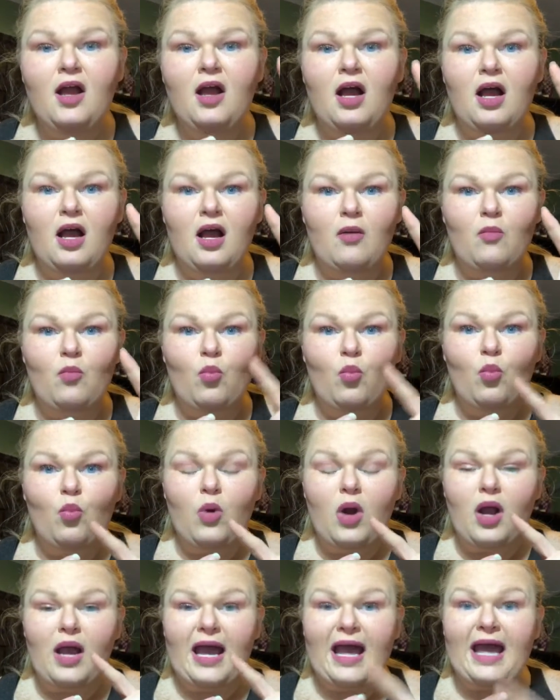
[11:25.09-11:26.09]

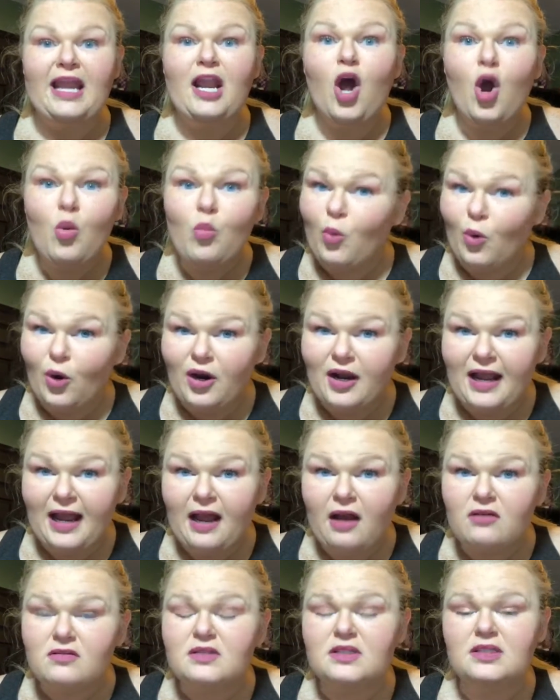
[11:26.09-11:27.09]
at-home
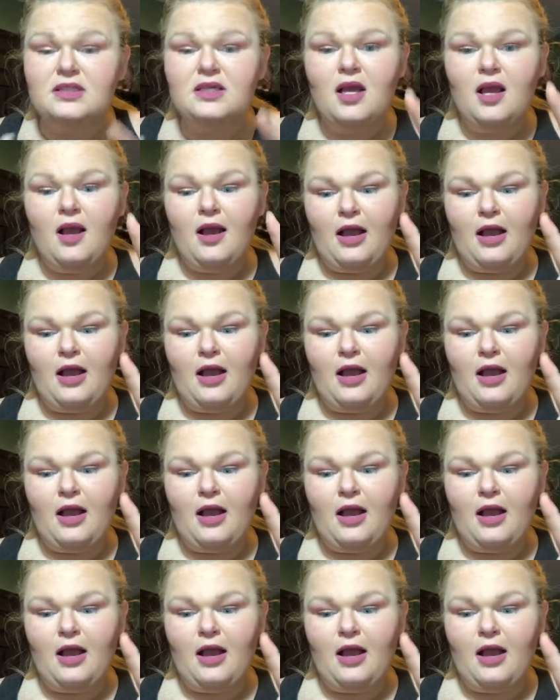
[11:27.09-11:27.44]
workouts.